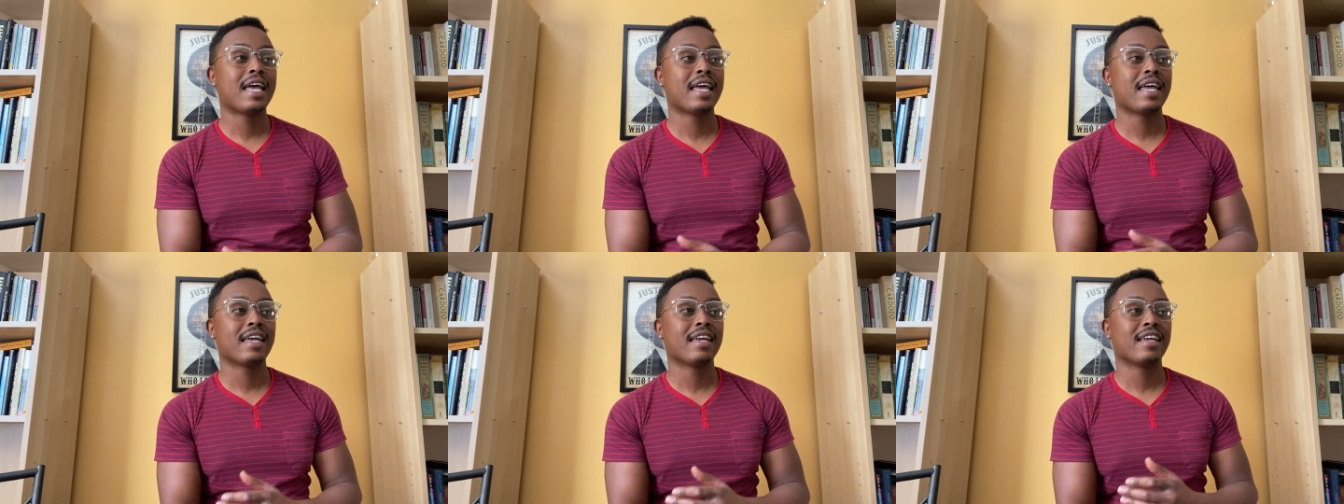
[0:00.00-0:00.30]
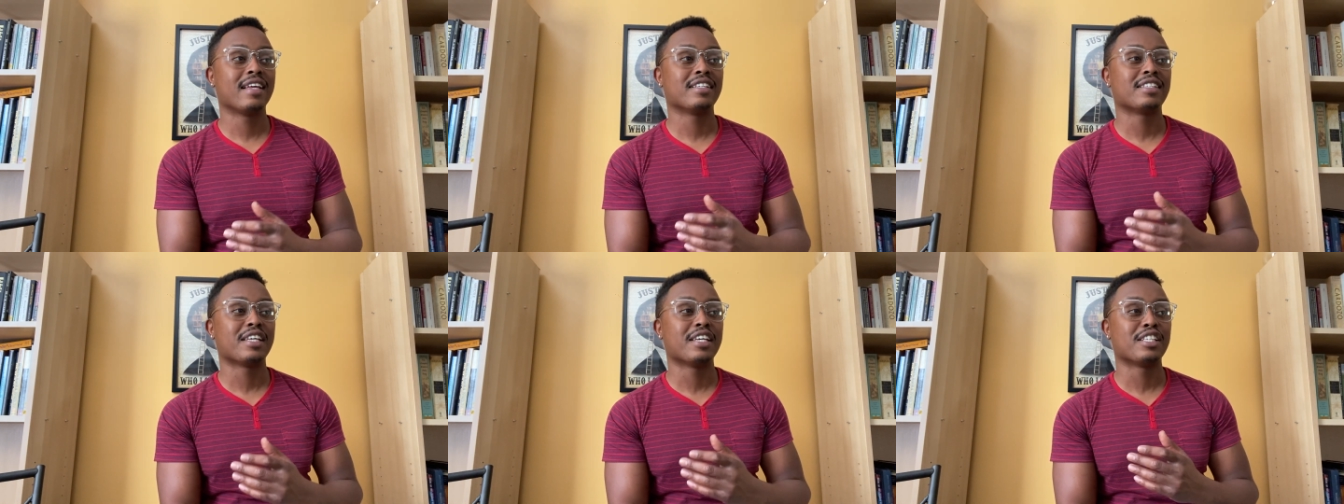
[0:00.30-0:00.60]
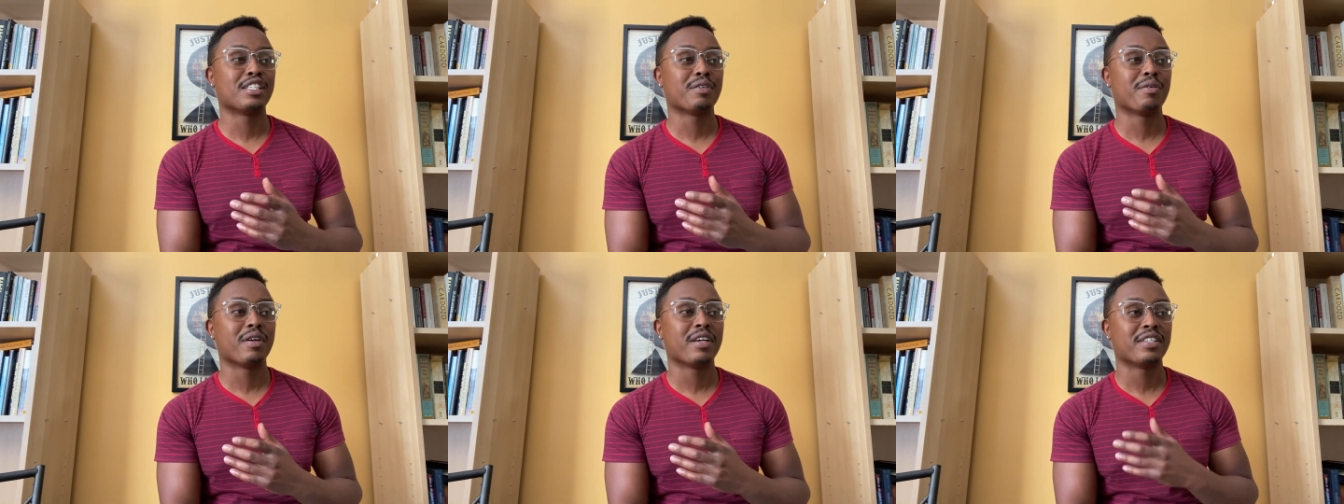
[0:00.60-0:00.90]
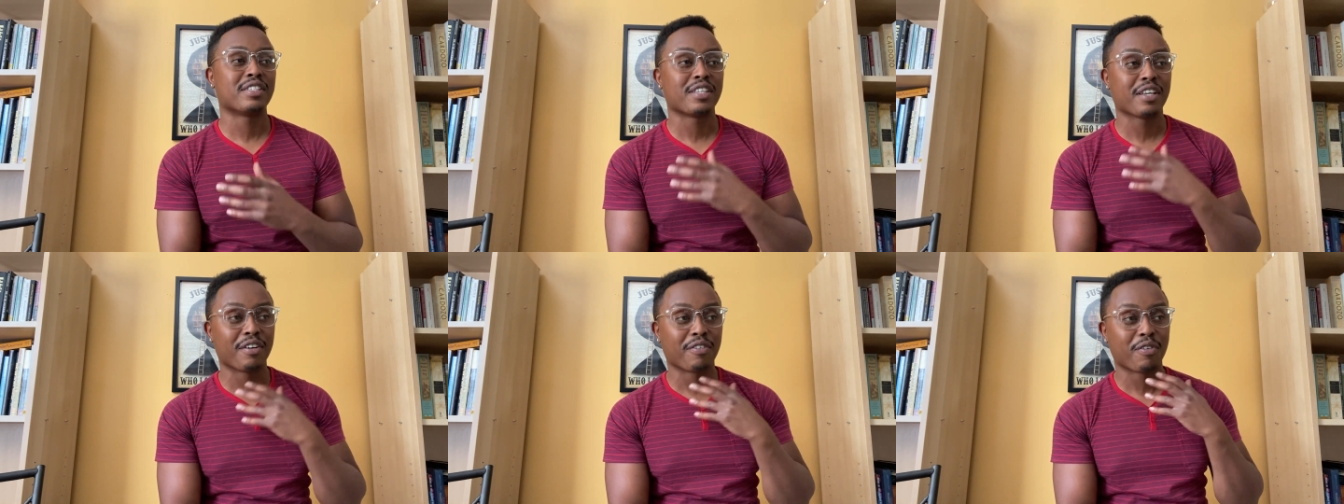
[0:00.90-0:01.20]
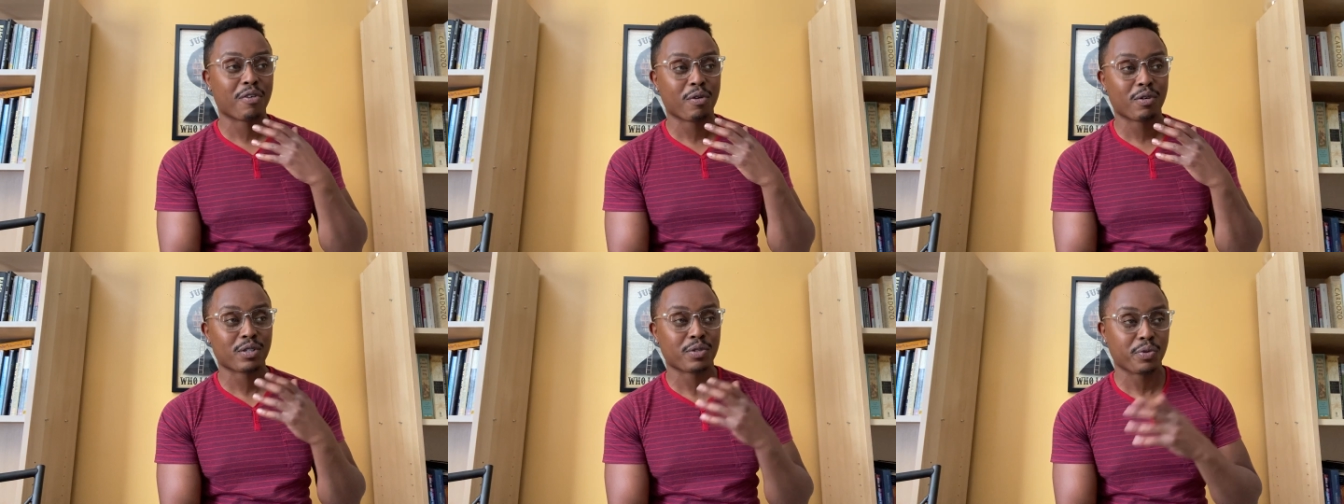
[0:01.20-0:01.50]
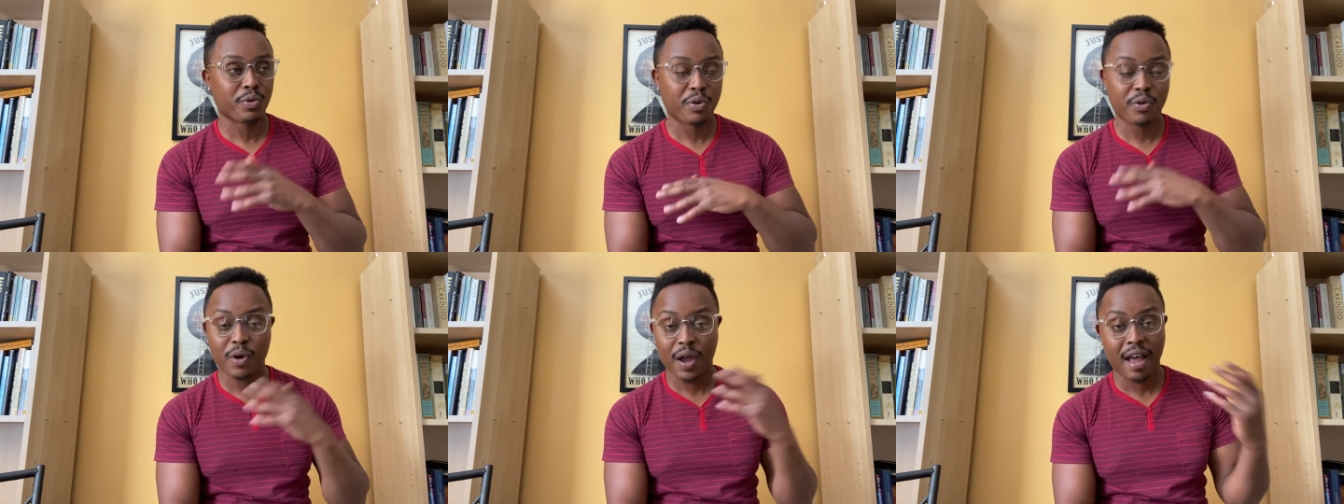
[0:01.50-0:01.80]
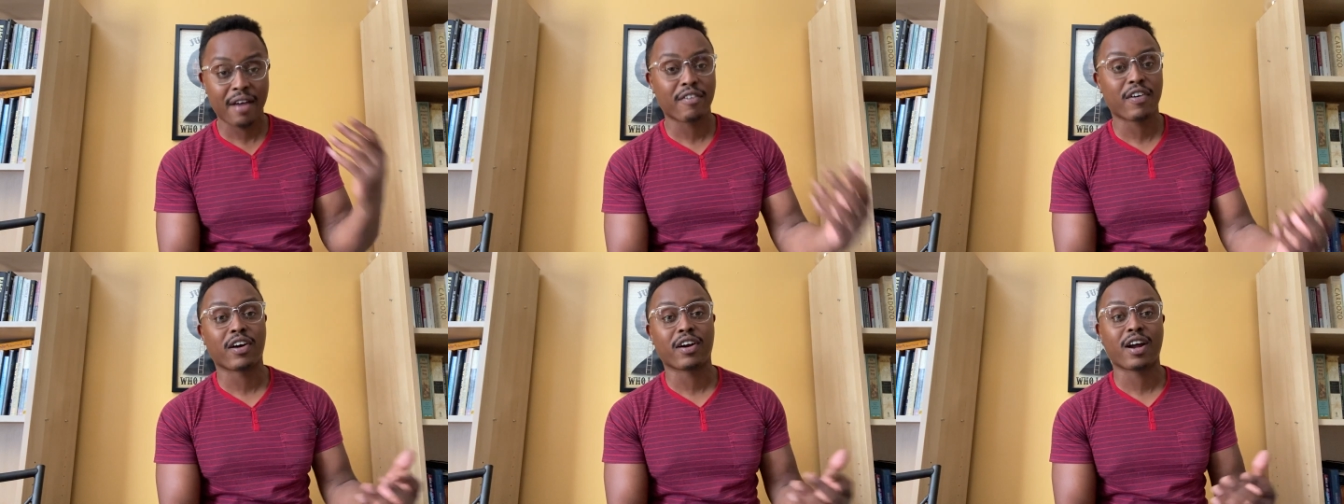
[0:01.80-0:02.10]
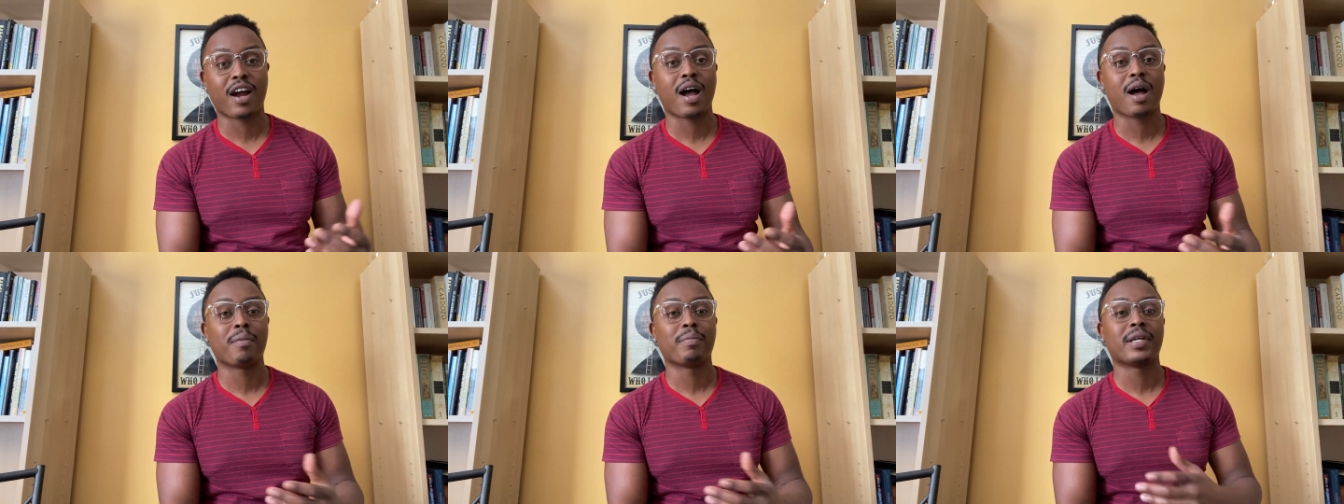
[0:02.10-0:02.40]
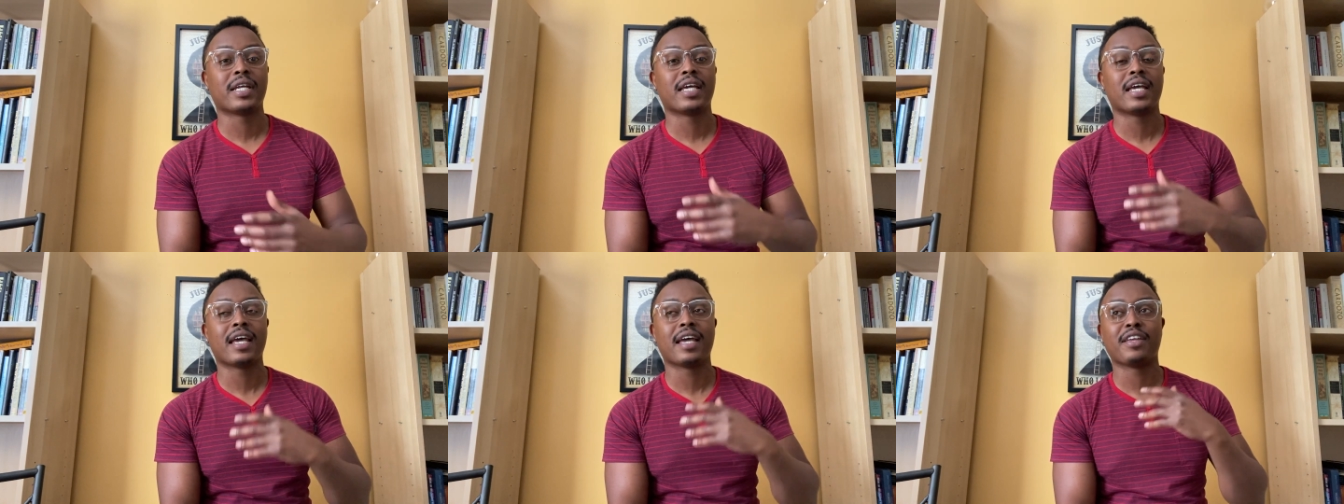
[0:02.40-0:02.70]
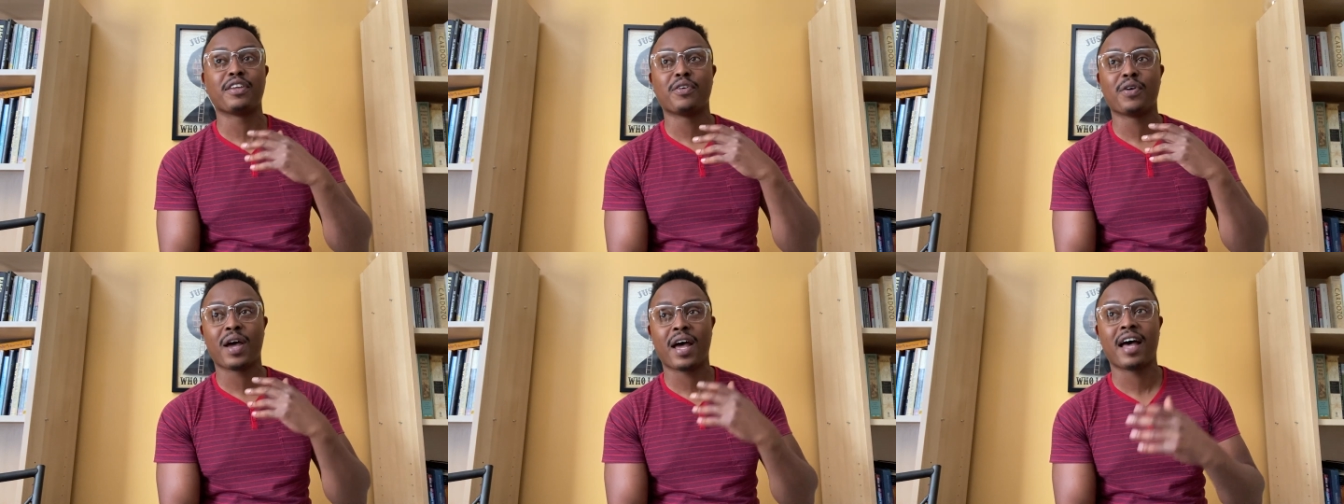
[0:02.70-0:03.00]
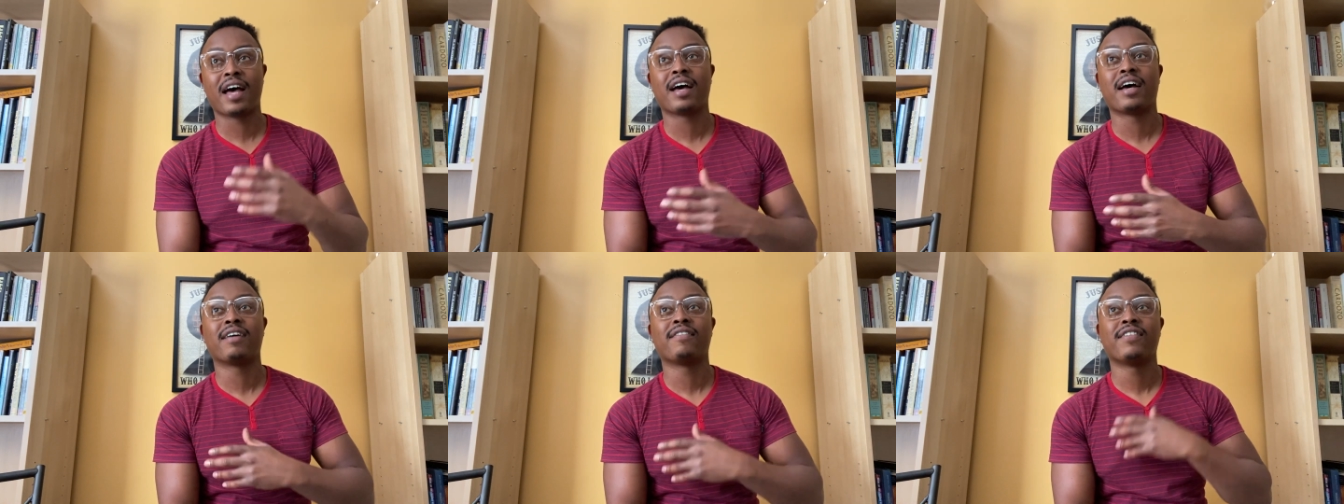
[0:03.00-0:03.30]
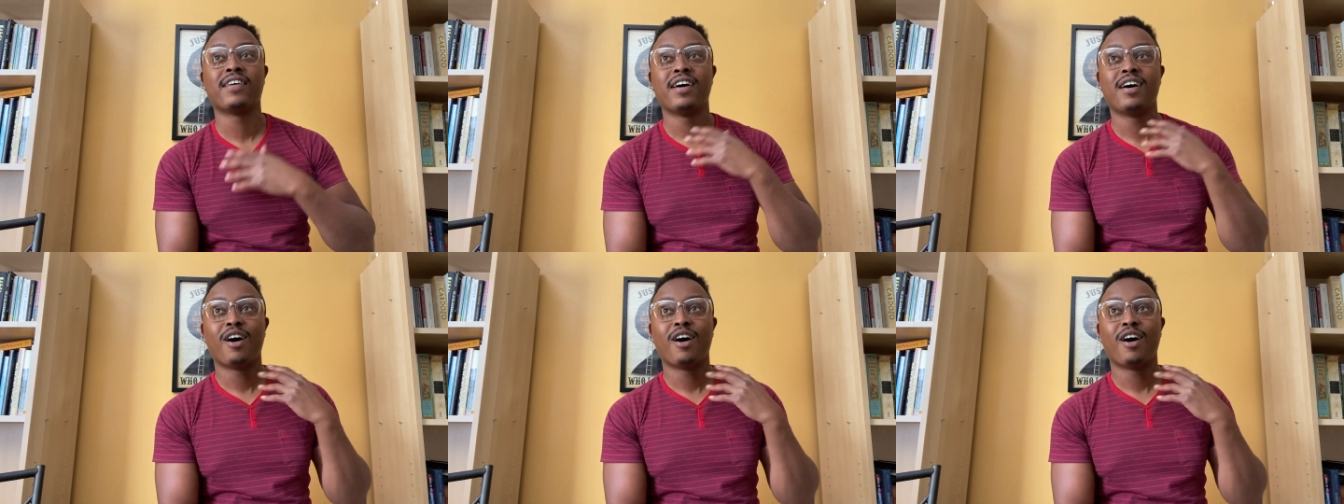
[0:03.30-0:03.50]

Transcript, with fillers: is is is of course you have our comedy and you have